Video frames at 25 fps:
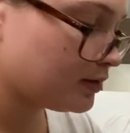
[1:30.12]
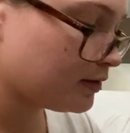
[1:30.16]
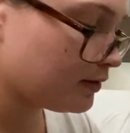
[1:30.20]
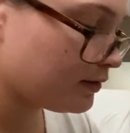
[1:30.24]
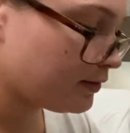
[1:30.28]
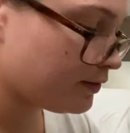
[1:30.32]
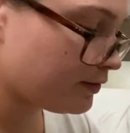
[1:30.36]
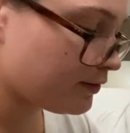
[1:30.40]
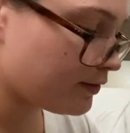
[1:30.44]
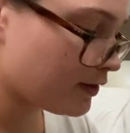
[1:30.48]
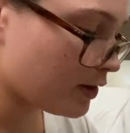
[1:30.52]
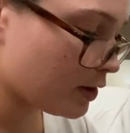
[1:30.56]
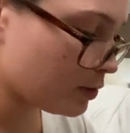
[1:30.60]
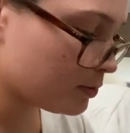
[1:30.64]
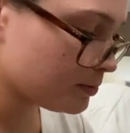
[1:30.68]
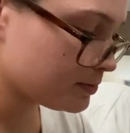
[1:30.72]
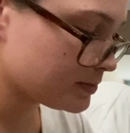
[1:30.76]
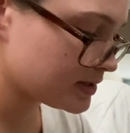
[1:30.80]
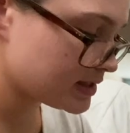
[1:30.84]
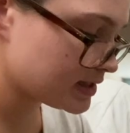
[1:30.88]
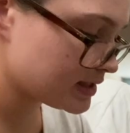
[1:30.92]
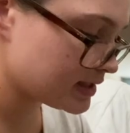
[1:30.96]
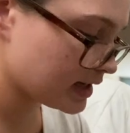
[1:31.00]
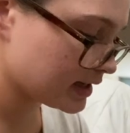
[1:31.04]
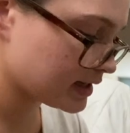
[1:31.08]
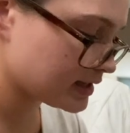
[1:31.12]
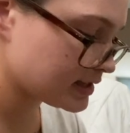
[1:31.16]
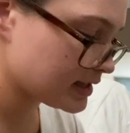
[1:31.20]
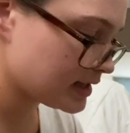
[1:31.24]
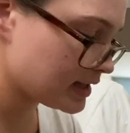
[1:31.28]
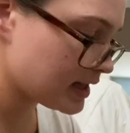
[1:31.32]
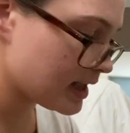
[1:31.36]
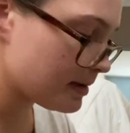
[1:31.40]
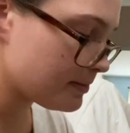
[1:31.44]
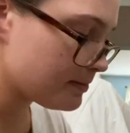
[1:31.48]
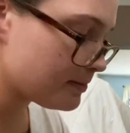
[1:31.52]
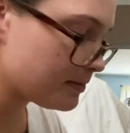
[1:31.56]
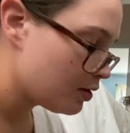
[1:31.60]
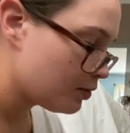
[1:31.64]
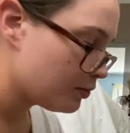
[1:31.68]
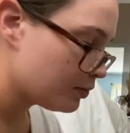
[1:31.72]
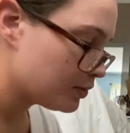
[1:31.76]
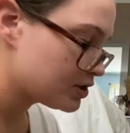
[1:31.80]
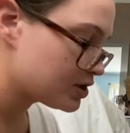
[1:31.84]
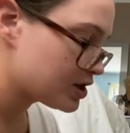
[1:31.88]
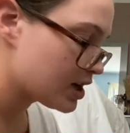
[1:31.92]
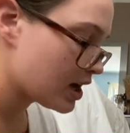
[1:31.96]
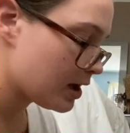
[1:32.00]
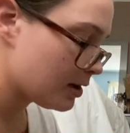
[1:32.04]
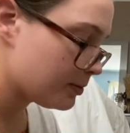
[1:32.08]
foam sticks in them,
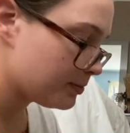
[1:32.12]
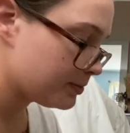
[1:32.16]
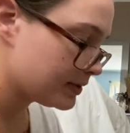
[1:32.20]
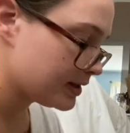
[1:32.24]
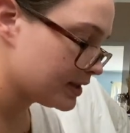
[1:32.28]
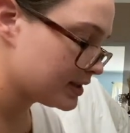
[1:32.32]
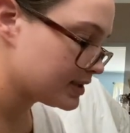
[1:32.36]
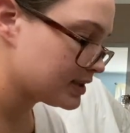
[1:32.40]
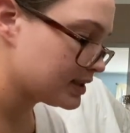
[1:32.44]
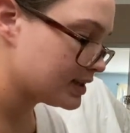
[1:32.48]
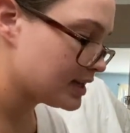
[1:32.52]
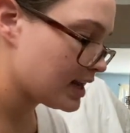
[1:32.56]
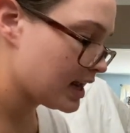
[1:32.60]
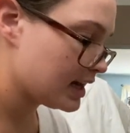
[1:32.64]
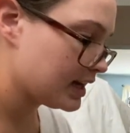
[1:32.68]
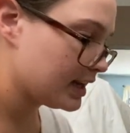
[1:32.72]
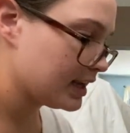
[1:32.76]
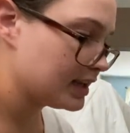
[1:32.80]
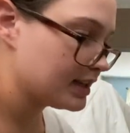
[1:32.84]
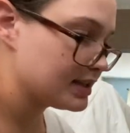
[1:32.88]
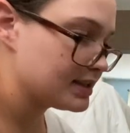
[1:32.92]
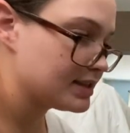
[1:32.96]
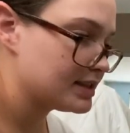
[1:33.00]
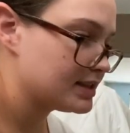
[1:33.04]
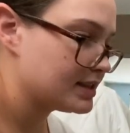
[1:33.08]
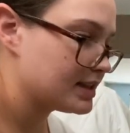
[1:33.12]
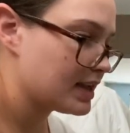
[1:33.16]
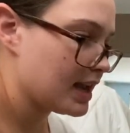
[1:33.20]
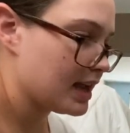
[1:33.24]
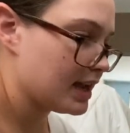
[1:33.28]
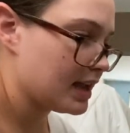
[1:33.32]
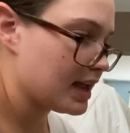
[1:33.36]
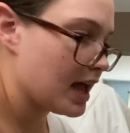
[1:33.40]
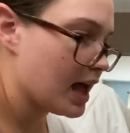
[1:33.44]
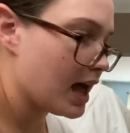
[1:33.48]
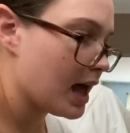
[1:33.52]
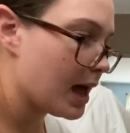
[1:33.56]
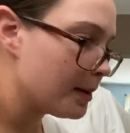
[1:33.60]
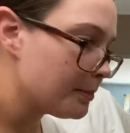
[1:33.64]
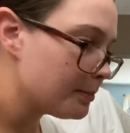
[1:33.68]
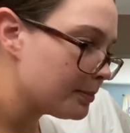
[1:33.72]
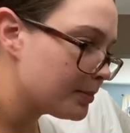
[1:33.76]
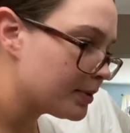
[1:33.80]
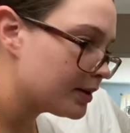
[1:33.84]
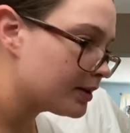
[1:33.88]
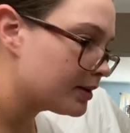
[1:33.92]
which help this netting stay up.